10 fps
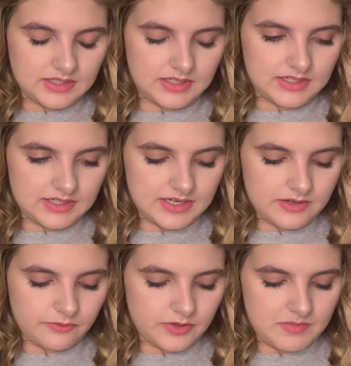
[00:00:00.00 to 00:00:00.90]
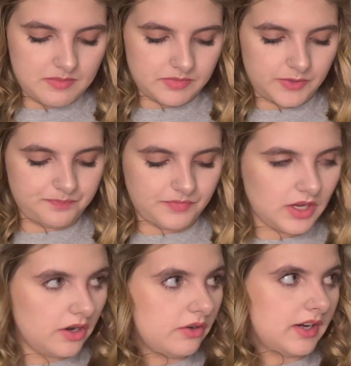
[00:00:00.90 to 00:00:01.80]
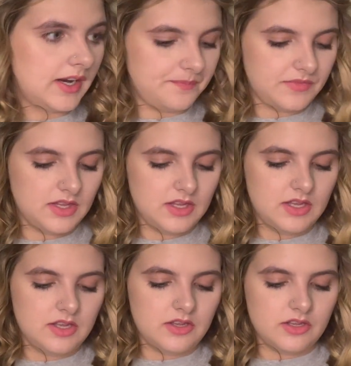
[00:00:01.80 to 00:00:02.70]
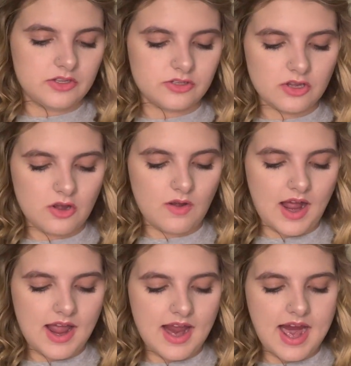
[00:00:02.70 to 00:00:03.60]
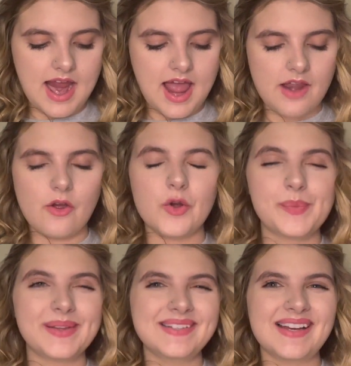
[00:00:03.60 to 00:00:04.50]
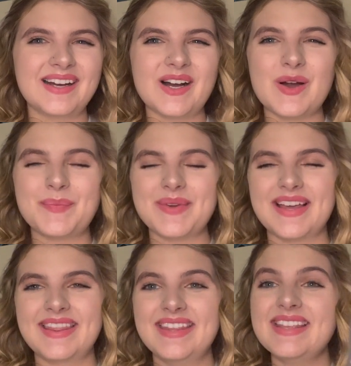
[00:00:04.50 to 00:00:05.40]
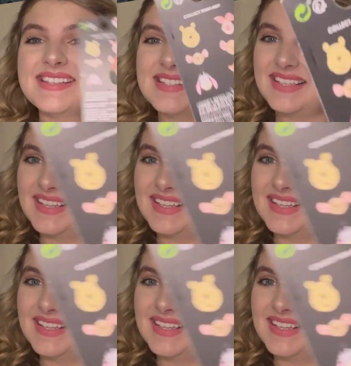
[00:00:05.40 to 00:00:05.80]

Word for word: I remember. Okay. So I had opened up this